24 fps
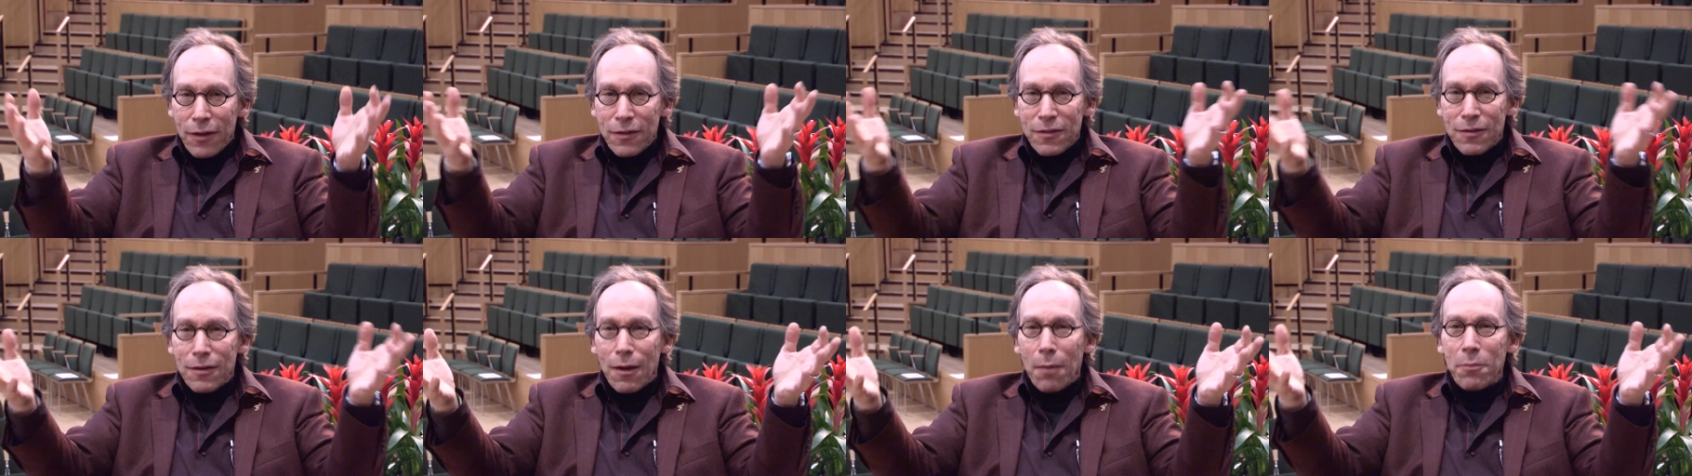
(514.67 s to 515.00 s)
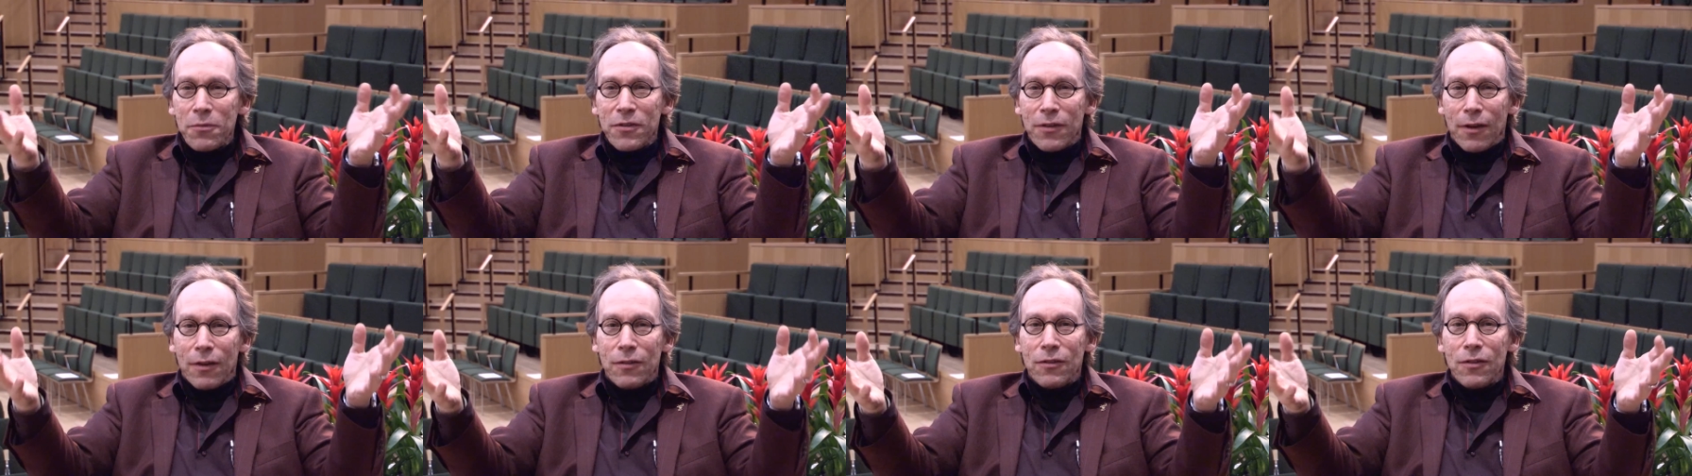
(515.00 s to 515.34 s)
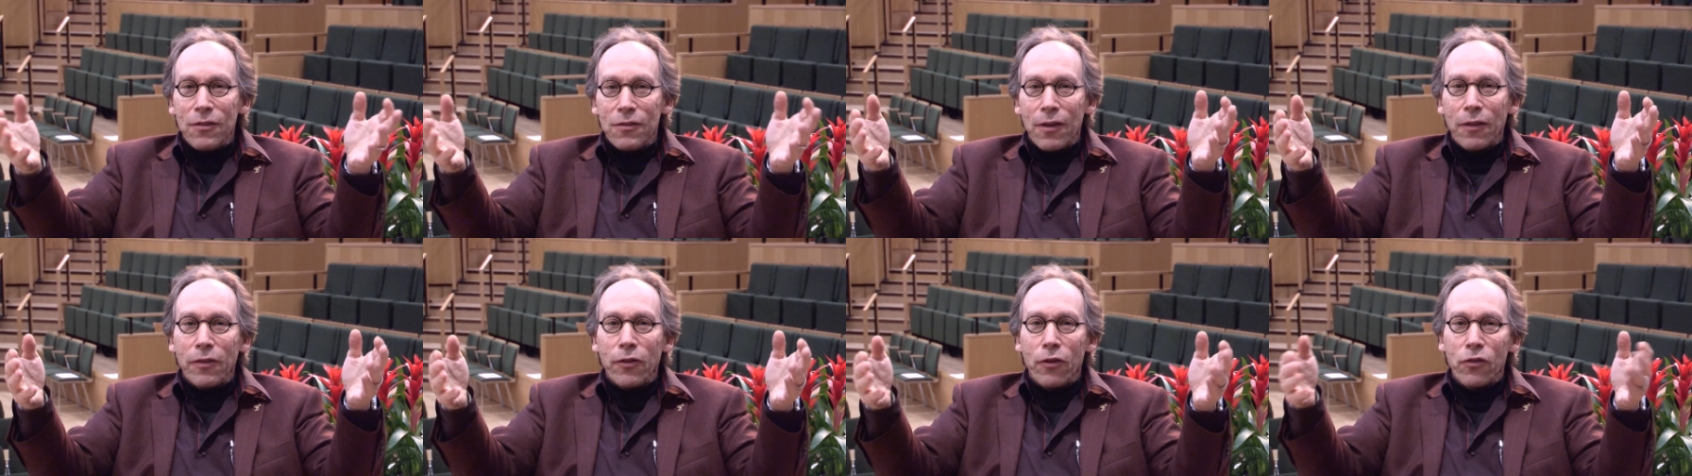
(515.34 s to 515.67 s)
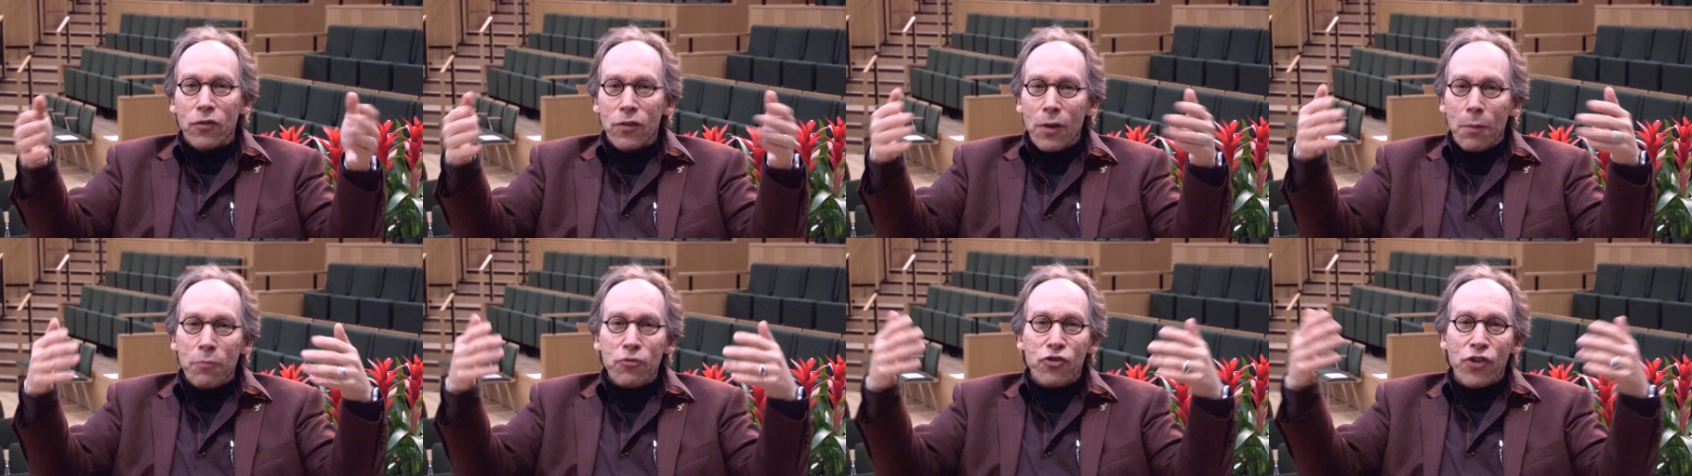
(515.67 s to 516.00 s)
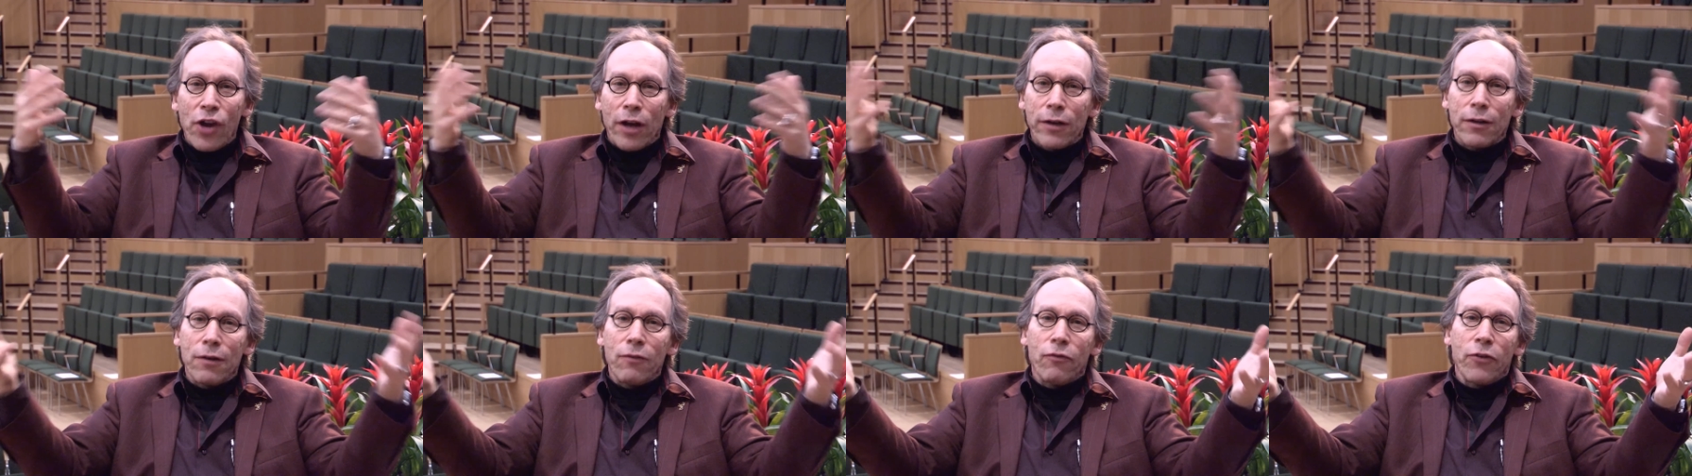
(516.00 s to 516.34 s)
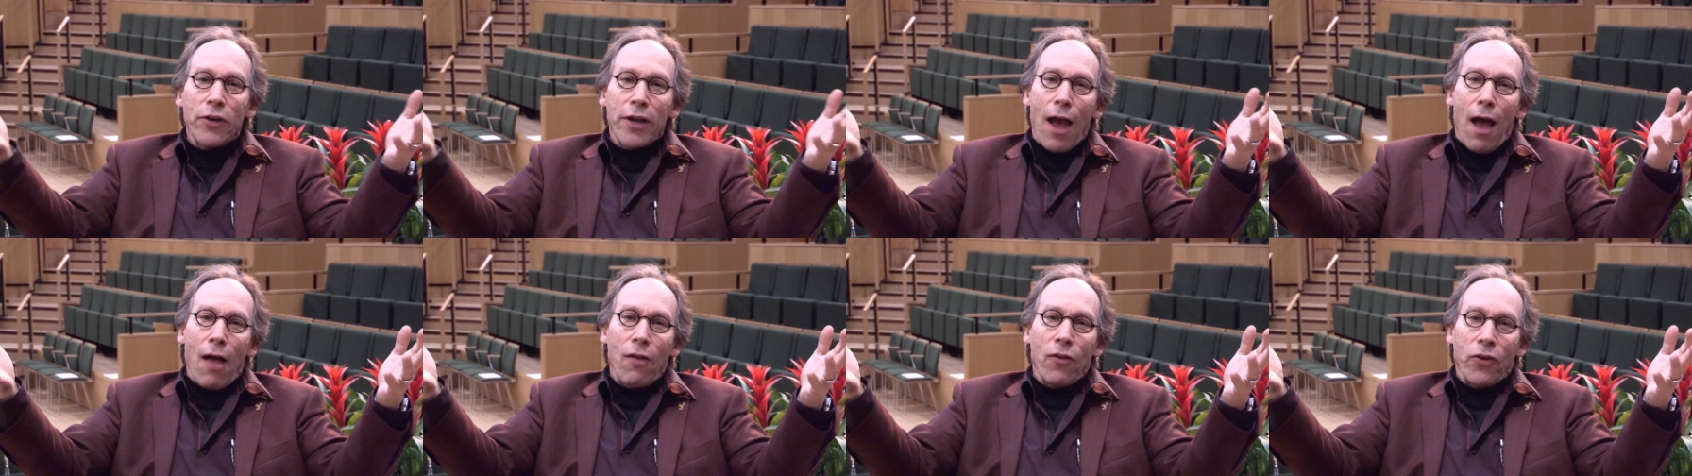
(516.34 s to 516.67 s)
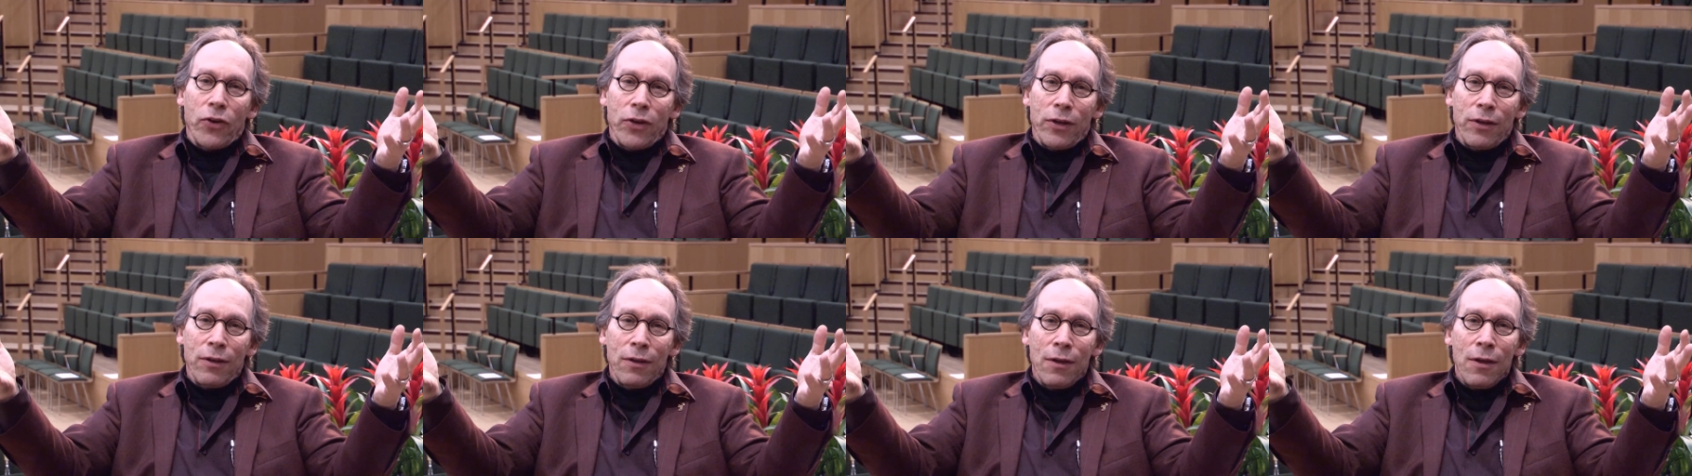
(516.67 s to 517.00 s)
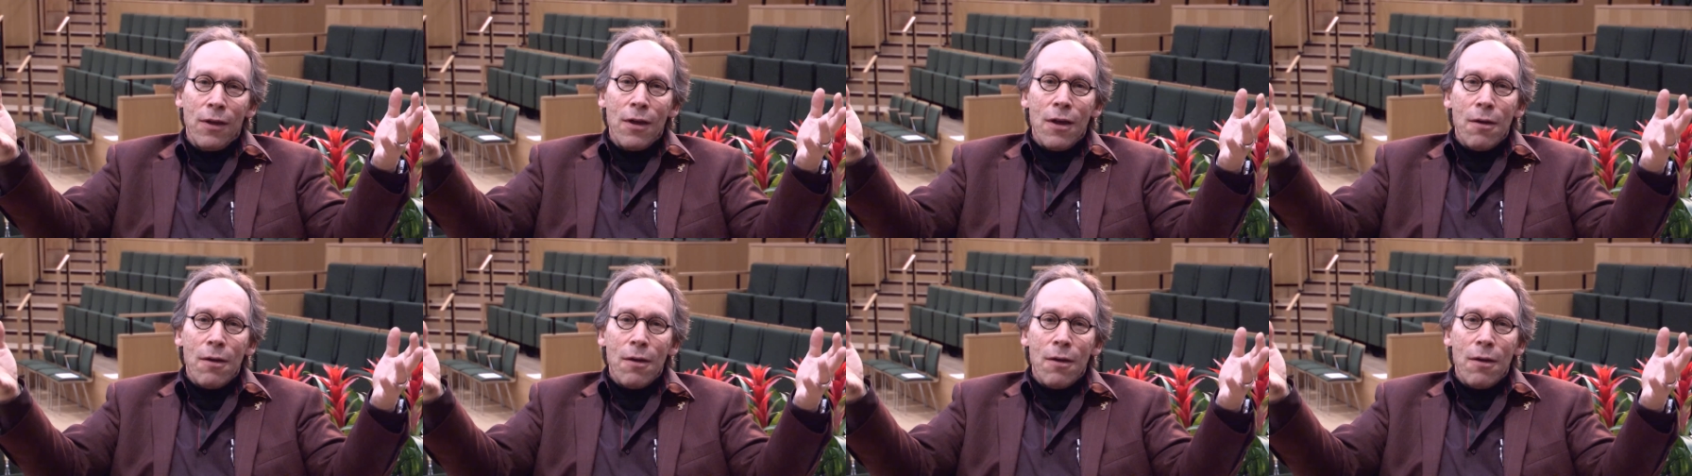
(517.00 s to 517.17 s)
in some sense, is that there's an objective reality.